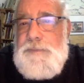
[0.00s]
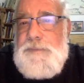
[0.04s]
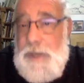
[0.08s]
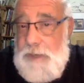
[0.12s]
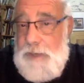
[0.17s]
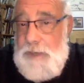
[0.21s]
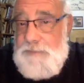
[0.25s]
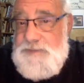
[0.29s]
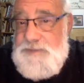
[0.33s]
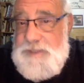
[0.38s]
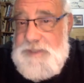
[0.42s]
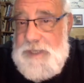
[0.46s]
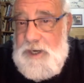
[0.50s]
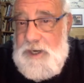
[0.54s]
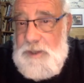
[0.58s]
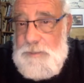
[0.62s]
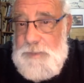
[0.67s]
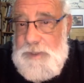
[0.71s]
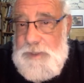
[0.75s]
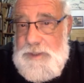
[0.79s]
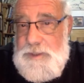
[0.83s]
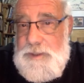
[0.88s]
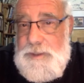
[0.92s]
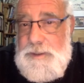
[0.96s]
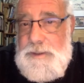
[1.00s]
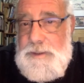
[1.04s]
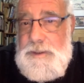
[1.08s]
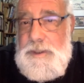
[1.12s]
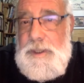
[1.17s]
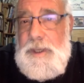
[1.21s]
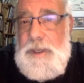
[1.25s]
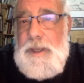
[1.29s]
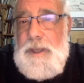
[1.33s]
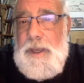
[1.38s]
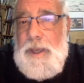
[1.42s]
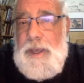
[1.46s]
of settlement,
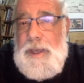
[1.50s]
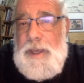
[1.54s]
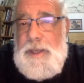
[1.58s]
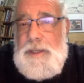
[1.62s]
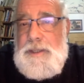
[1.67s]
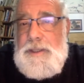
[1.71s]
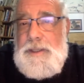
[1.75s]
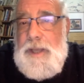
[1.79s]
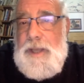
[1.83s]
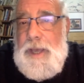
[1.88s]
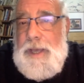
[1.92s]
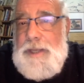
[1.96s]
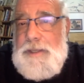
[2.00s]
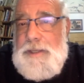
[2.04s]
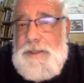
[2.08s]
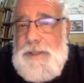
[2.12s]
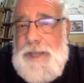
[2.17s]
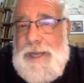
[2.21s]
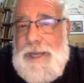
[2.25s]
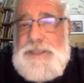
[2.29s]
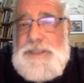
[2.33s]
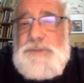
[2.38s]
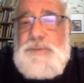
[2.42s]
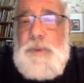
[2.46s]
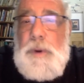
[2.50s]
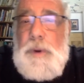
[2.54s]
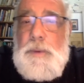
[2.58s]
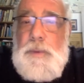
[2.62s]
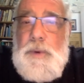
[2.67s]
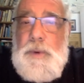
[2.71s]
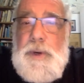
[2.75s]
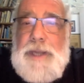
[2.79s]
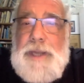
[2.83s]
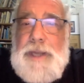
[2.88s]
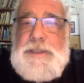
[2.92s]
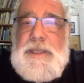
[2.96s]
and that's where
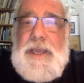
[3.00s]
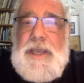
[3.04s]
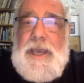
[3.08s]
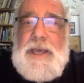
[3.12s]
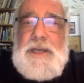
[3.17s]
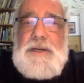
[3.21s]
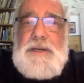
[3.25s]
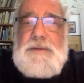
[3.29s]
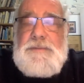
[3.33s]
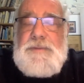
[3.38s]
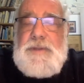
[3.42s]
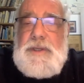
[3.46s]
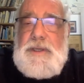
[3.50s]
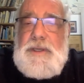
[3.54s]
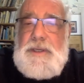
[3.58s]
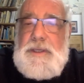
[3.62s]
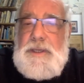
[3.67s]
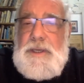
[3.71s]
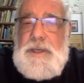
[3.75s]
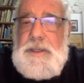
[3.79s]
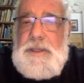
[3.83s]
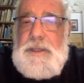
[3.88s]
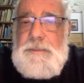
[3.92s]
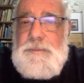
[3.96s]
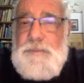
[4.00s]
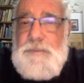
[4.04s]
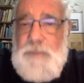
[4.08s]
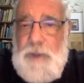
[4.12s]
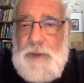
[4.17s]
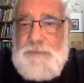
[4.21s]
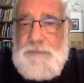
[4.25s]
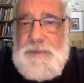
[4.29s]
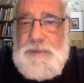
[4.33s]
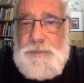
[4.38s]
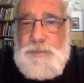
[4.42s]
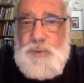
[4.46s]
we're at the end of the
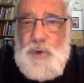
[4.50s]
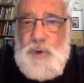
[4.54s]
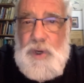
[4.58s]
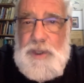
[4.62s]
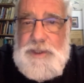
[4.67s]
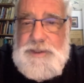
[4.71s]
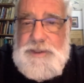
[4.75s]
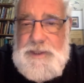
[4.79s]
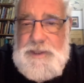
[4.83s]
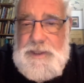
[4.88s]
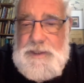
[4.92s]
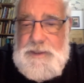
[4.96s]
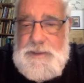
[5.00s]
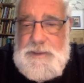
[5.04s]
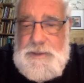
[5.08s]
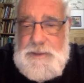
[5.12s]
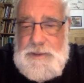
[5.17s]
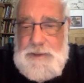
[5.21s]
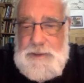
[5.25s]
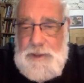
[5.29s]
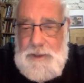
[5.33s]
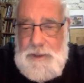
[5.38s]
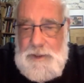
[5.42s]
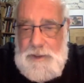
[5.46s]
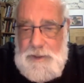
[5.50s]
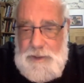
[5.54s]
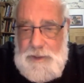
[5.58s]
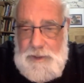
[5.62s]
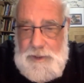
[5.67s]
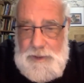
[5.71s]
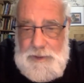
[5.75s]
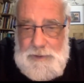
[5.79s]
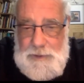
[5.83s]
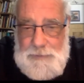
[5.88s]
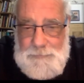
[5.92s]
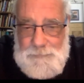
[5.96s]
process.
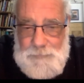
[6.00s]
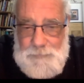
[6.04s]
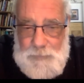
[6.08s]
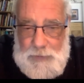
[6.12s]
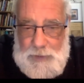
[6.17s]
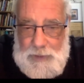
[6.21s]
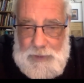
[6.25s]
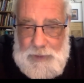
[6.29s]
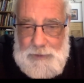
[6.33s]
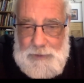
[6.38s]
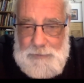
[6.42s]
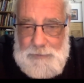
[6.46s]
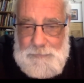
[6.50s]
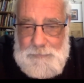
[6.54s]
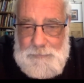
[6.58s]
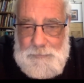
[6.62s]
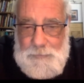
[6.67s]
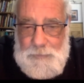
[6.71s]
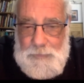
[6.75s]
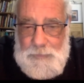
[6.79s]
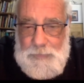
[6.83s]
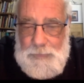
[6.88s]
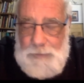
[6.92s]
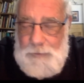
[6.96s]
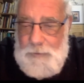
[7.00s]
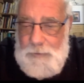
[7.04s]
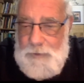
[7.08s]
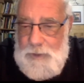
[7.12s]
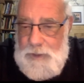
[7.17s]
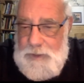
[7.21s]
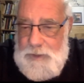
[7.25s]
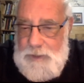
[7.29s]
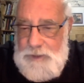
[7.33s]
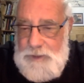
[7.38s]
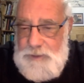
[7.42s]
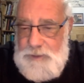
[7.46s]
Okay,
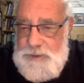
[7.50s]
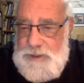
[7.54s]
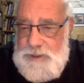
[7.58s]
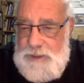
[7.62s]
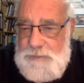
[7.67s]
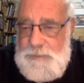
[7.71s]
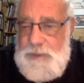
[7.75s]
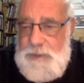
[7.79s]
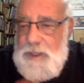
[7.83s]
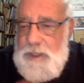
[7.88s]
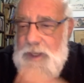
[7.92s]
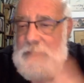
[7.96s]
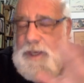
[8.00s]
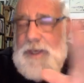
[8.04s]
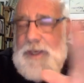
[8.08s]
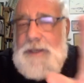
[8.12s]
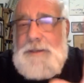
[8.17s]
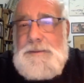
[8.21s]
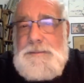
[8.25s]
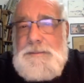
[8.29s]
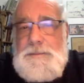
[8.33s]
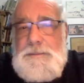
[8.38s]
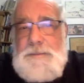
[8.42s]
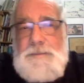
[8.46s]
can you see me again?